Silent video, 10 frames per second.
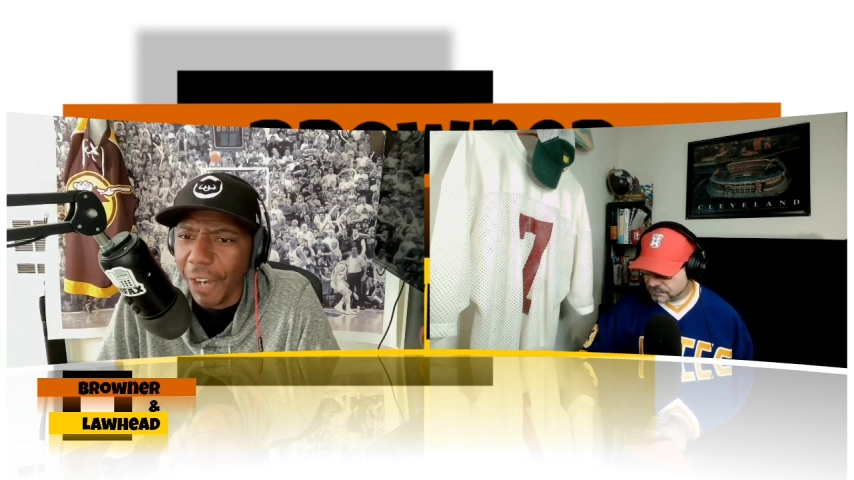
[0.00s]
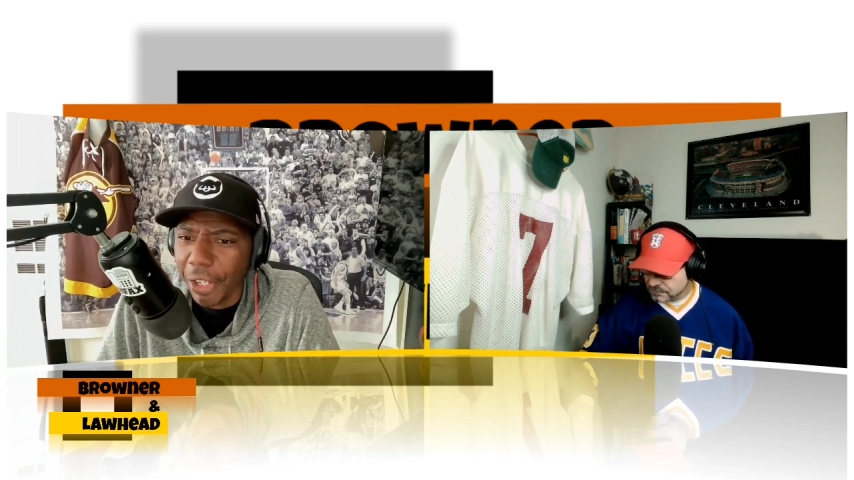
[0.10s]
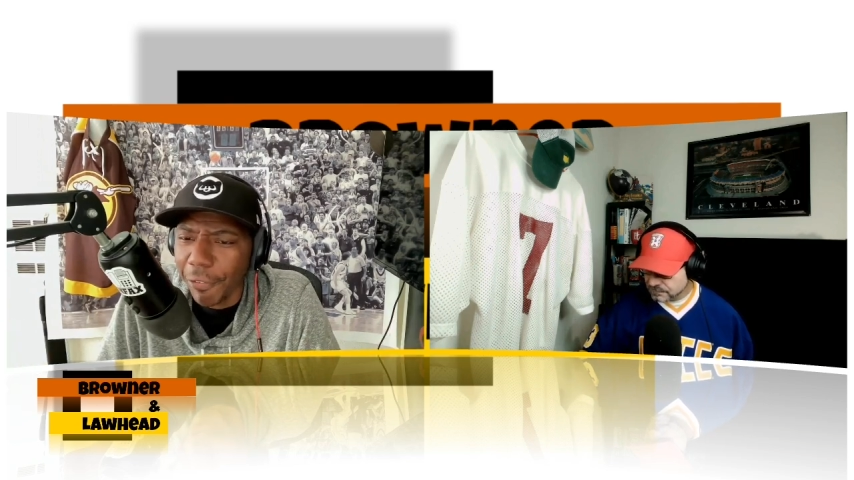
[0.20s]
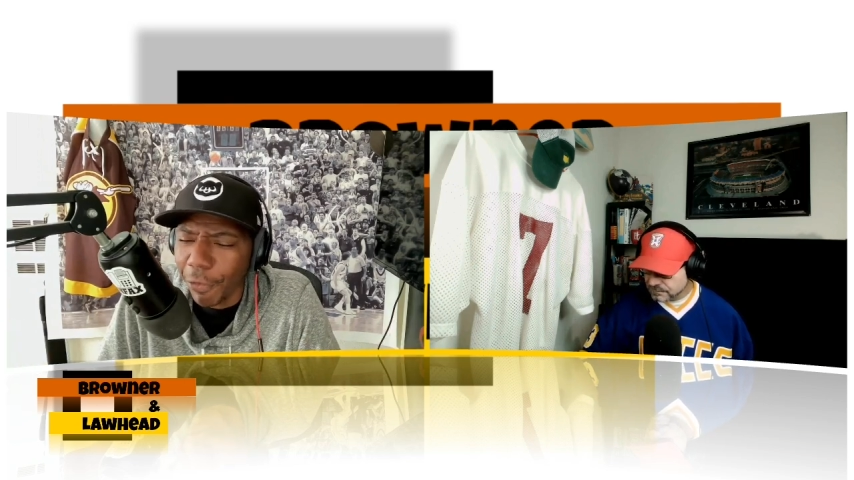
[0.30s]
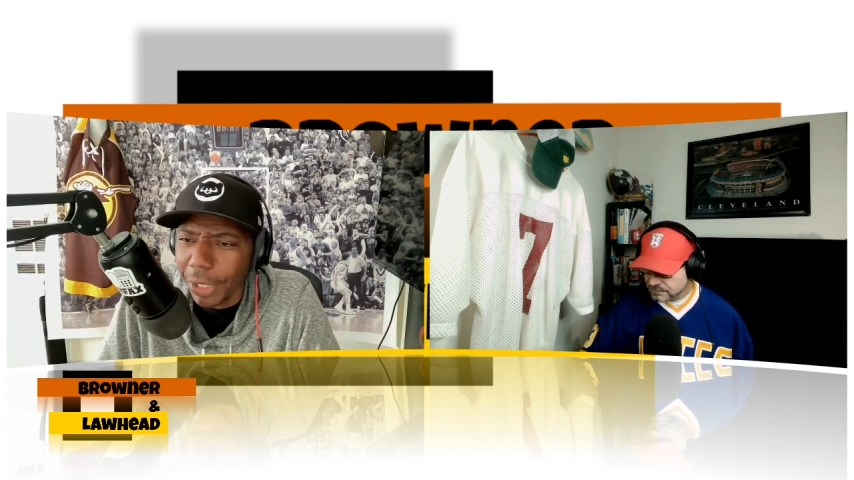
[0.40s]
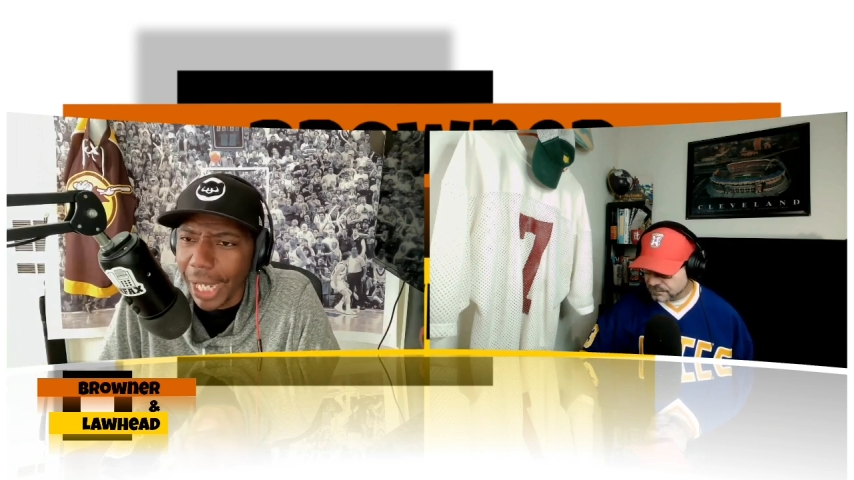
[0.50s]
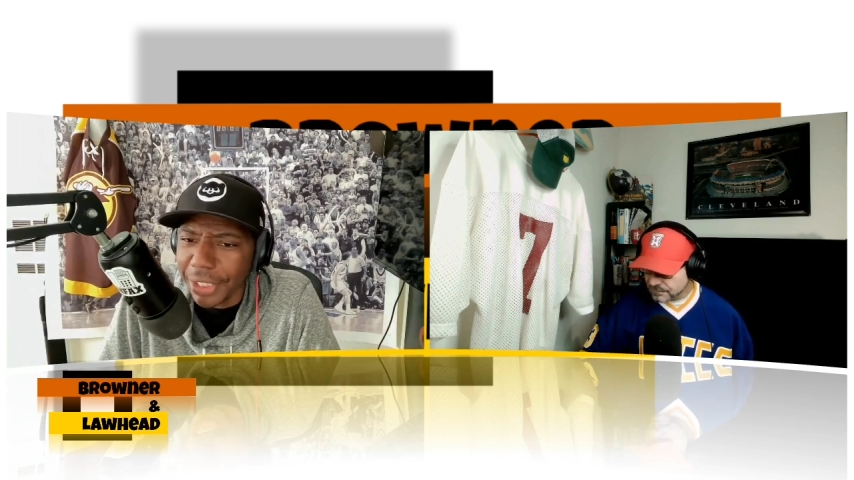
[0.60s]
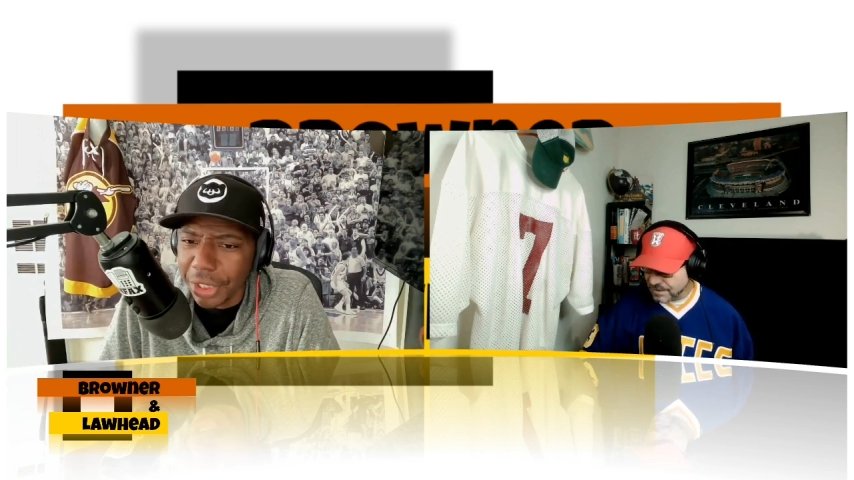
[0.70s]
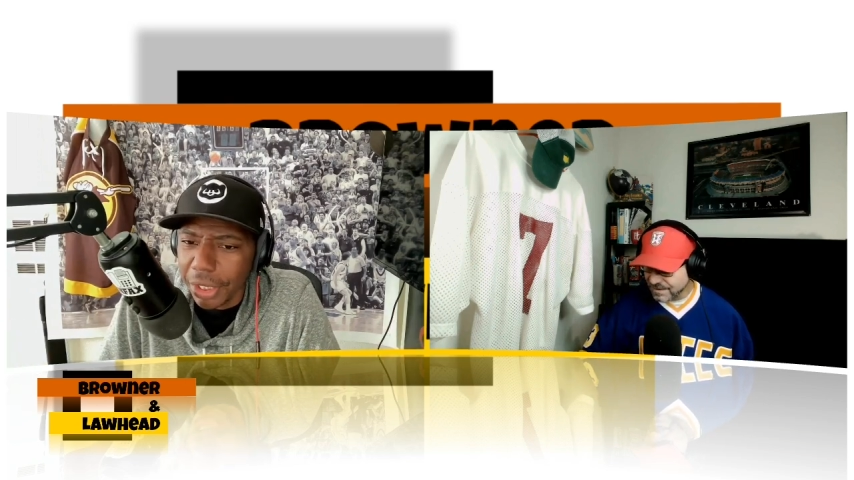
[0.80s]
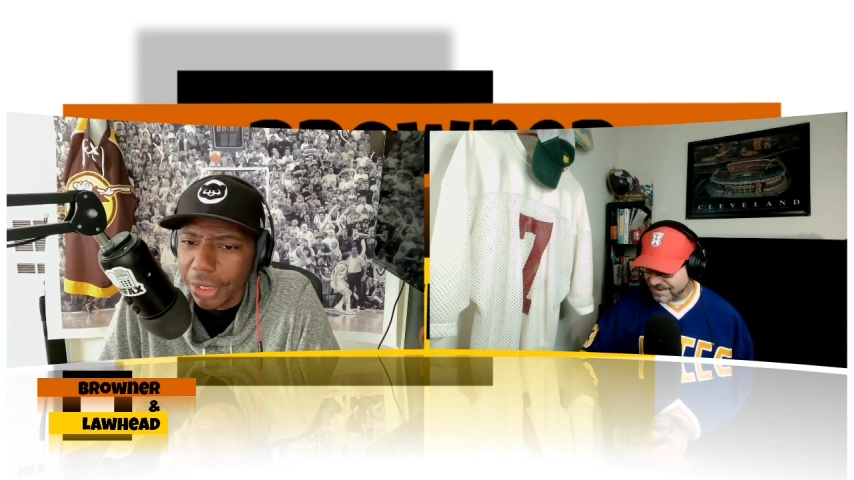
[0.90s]
in the Final Four
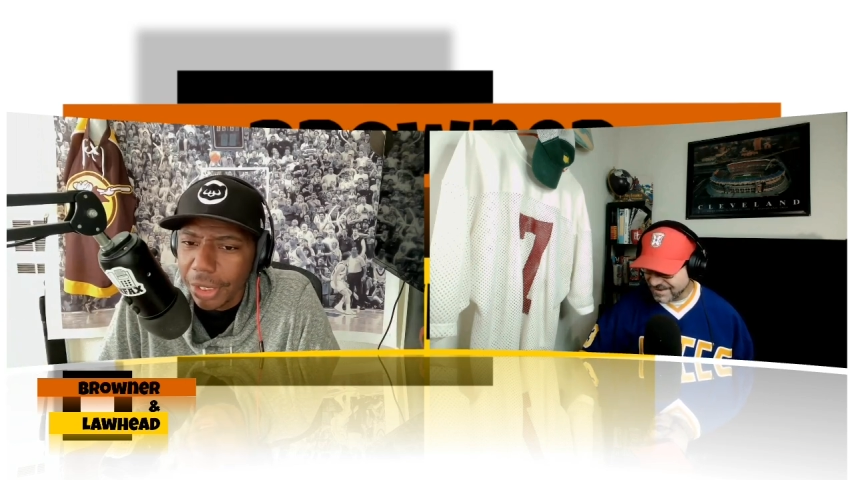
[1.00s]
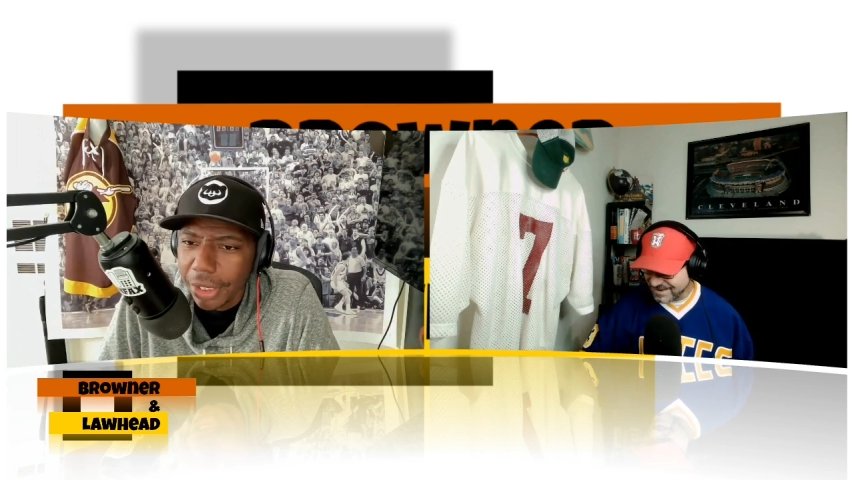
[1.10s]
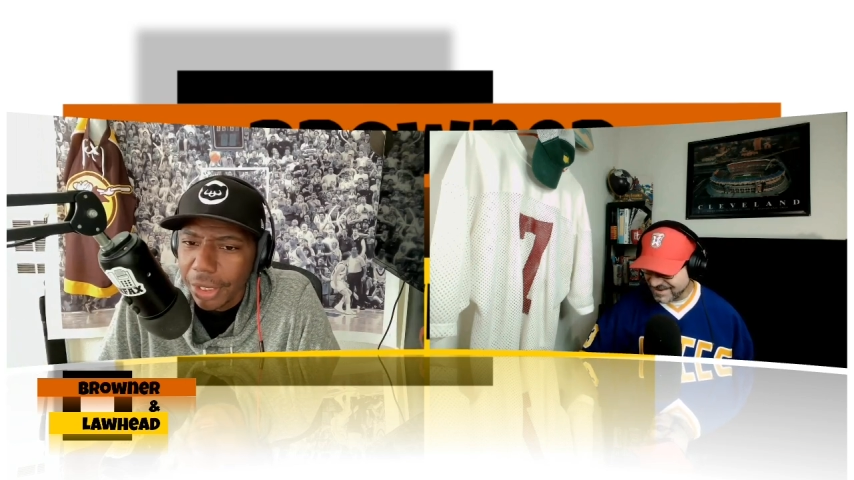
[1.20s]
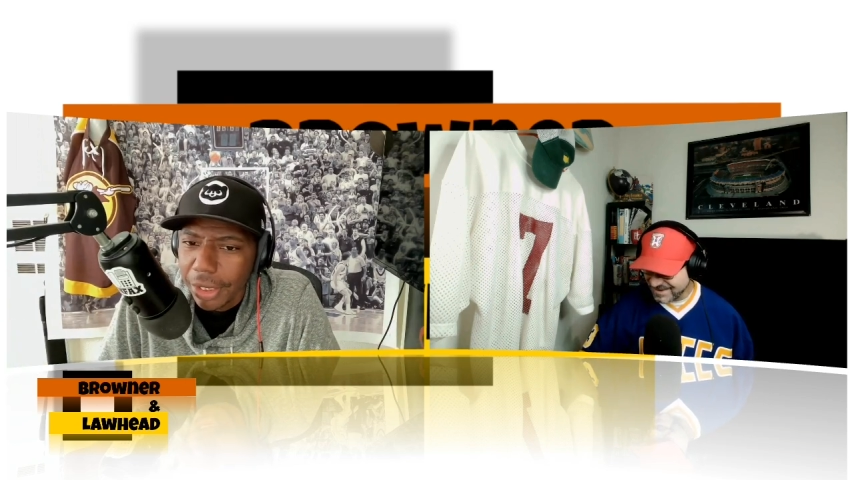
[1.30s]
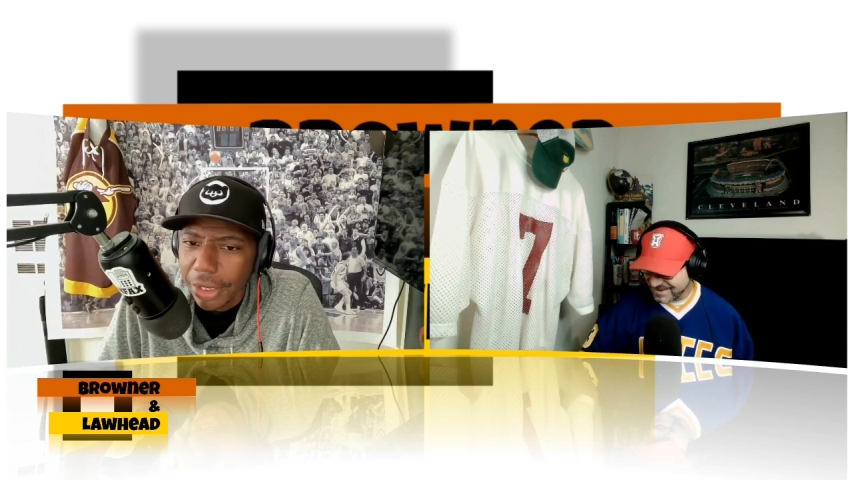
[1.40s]
last year?